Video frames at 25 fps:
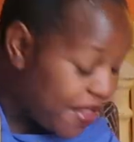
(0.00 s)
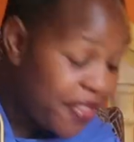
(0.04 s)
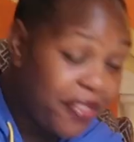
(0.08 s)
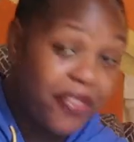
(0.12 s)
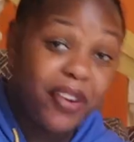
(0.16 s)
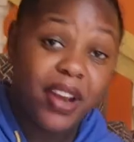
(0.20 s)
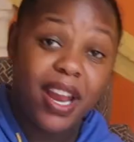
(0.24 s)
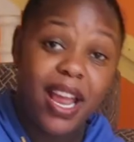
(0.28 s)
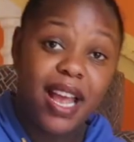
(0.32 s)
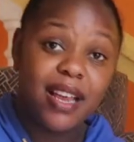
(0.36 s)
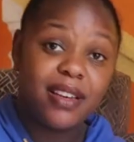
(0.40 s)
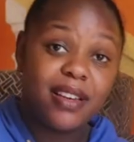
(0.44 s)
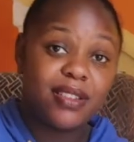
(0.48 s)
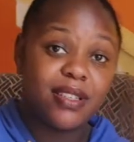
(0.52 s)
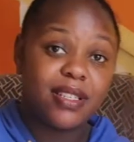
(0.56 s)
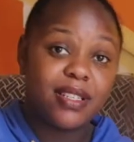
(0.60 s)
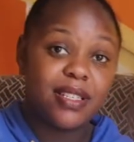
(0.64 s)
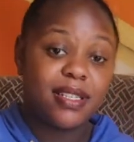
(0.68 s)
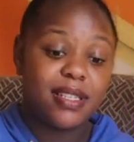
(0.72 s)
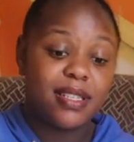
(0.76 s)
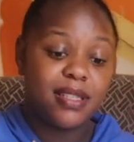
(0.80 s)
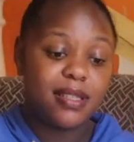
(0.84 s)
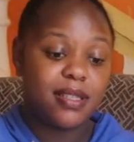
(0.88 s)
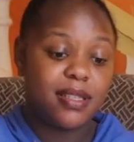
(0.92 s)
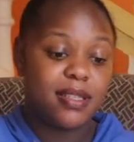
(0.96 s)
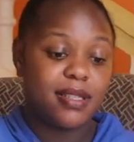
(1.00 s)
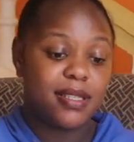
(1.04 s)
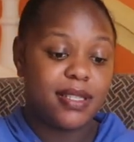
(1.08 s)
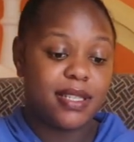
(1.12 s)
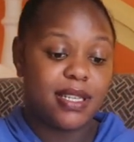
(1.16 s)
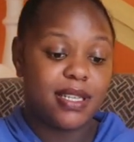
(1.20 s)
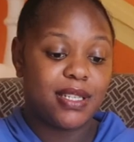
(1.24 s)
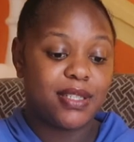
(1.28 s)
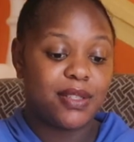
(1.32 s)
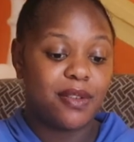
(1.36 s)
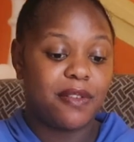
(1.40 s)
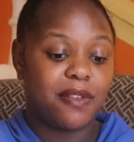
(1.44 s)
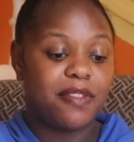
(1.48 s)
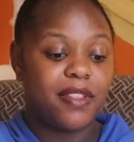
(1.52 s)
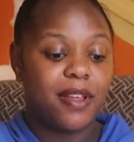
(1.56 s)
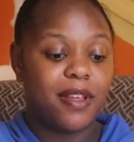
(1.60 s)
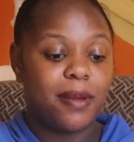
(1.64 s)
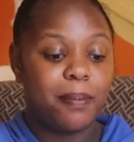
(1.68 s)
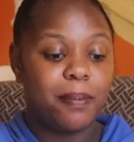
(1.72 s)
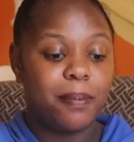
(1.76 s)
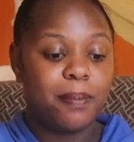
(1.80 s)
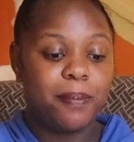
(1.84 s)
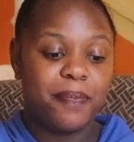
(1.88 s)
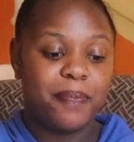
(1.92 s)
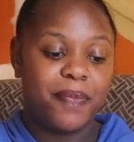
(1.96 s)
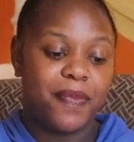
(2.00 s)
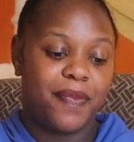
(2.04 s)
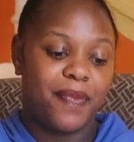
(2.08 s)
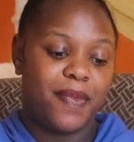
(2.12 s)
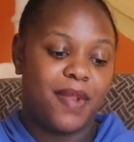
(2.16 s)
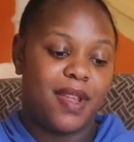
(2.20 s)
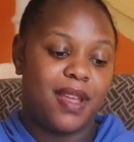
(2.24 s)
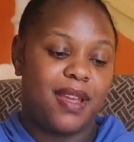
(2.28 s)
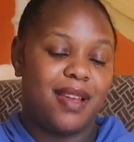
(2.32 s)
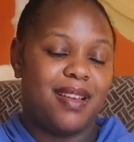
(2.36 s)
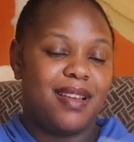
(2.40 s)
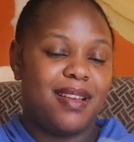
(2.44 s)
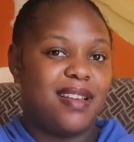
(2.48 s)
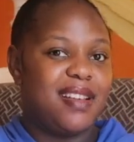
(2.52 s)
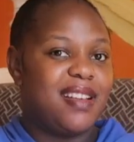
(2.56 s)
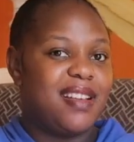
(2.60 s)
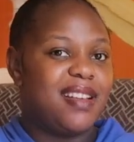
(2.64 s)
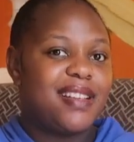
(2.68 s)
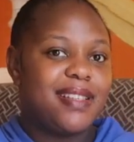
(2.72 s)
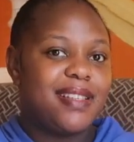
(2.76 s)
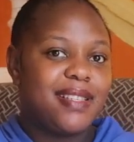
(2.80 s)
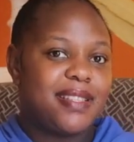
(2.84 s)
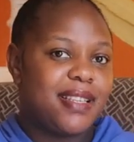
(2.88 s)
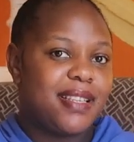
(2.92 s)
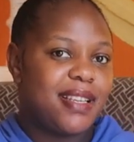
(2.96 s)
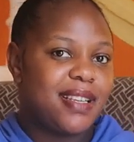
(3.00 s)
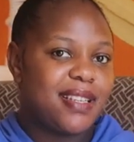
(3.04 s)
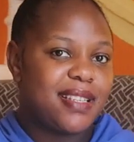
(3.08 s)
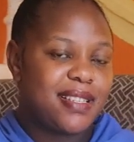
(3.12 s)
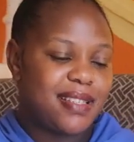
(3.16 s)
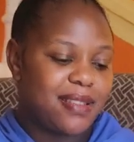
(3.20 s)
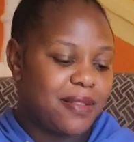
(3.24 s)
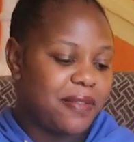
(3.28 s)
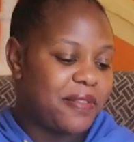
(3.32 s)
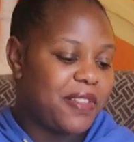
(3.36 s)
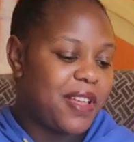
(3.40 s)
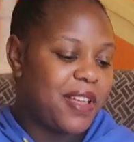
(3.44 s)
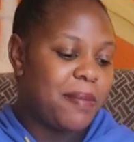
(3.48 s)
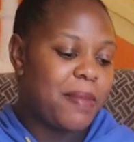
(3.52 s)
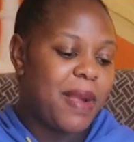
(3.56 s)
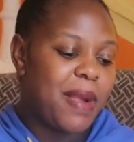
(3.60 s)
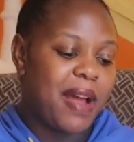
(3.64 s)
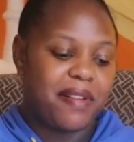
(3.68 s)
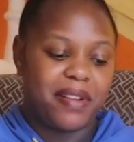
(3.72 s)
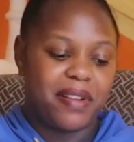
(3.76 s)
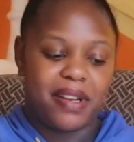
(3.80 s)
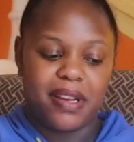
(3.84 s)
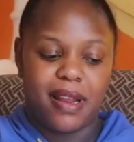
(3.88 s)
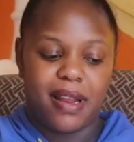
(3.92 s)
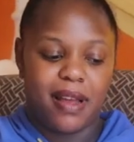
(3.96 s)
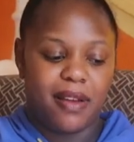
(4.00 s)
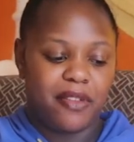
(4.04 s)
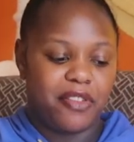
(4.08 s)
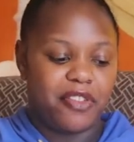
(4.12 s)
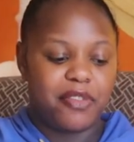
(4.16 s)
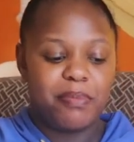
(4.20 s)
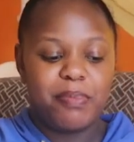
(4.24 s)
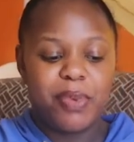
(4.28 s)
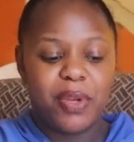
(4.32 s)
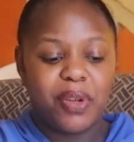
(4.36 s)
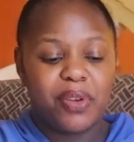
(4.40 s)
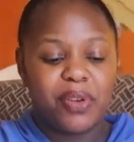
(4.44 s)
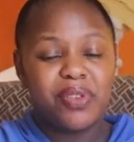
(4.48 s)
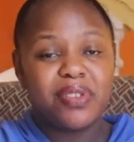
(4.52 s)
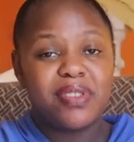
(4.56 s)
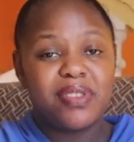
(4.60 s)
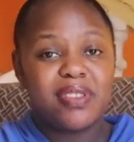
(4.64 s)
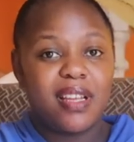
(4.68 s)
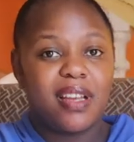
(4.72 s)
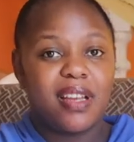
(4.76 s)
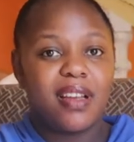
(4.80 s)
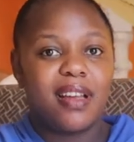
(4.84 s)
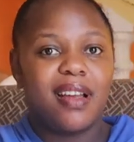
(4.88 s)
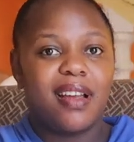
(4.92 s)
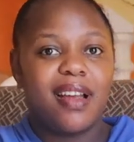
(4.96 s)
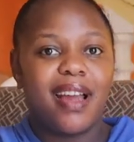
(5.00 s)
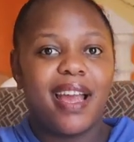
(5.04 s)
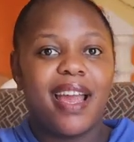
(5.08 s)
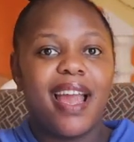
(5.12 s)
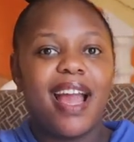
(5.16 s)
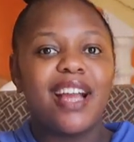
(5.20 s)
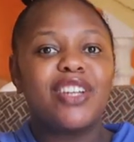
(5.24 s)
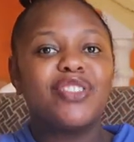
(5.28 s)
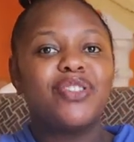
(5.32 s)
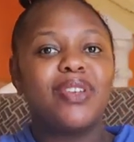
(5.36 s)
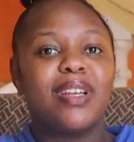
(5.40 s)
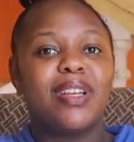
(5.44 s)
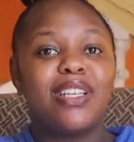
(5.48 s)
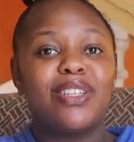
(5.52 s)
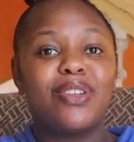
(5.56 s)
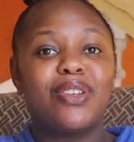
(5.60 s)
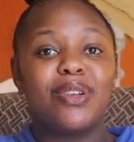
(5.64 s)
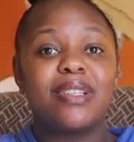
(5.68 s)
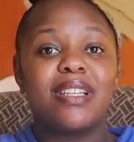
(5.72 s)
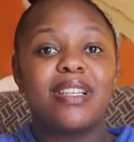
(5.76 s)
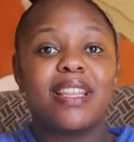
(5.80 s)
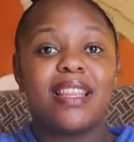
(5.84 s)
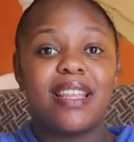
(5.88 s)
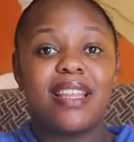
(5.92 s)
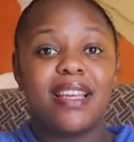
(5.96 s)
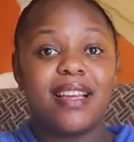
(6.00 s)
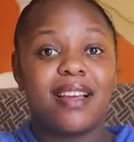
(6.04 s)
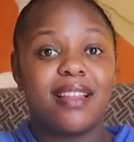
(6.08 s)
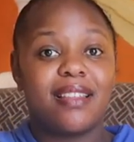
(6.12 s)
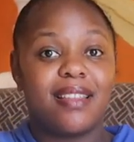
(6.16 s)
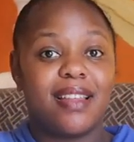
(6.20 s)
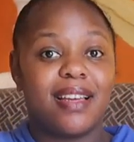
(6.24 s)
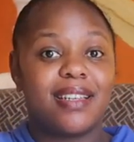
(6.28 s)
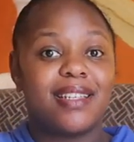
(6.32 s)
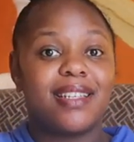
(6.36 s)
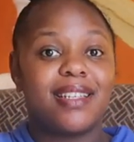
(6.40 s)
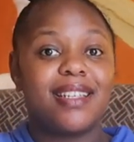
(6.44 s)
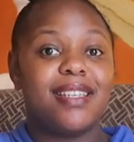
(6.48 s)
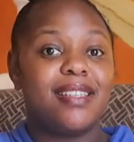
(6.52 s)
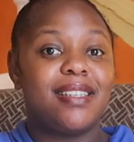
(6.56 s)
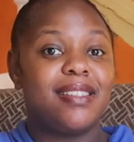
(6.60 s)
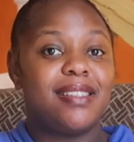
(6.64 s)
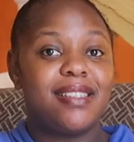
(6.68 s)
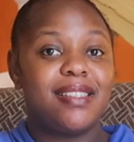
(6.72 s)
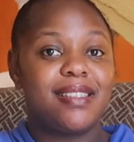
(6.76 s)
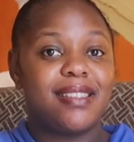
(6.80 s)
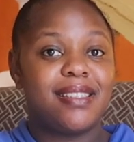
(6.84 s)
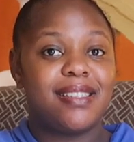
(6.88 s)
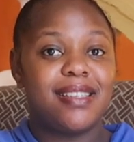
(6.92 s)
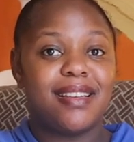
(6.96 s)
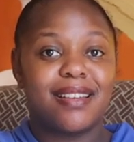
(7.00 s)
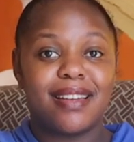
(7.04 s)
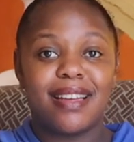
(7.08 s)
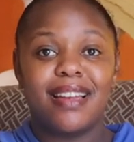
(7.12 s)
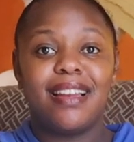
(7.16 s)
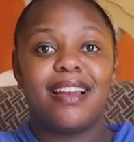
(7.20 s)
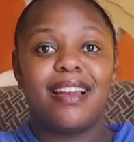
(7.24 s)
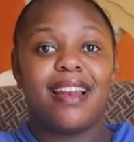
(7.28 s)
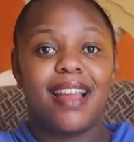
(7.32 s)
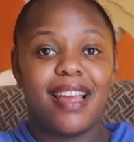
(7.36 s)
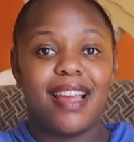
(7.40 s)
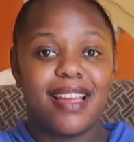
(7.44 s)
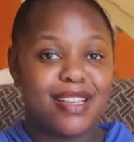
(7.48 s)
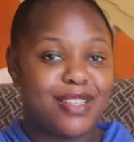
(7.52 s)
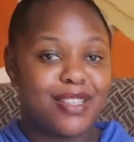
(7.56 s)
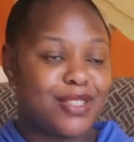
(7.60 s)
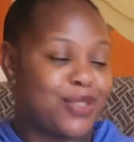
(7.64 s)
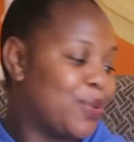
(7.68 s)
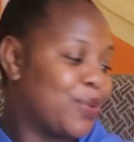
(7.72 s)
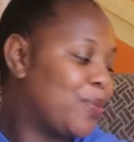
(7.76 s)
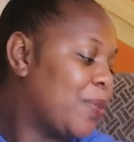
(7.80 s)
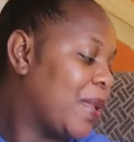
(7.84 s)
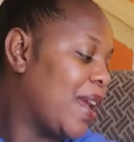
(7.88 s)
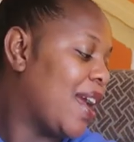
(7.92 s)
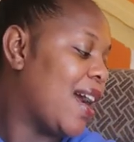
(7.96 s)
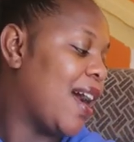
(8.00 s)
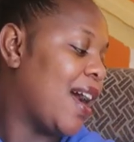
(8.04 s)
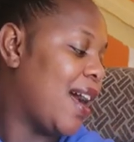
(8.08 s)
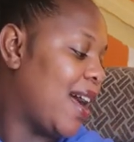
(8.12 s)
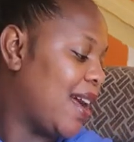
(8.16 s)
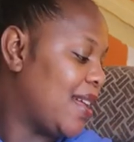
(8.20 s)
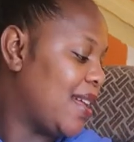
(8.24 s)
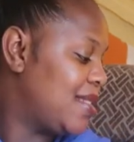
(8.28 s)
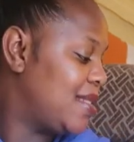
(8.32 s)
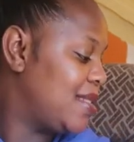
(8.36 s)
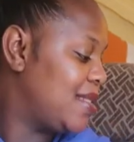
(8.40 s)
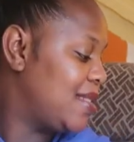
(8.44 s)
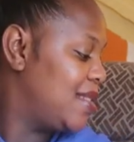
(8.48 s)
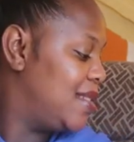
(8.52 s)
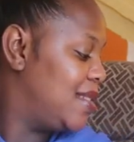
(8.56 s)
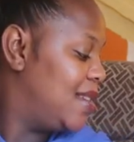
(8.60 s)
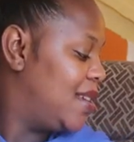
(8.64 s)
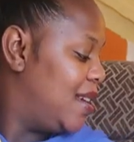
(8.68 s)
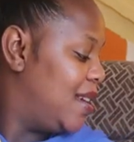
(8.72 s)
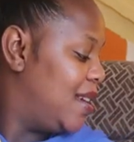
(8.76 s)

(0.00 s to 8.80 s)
300, six of them. Six of them are enough because I actually don't think that kids really like to wear hats.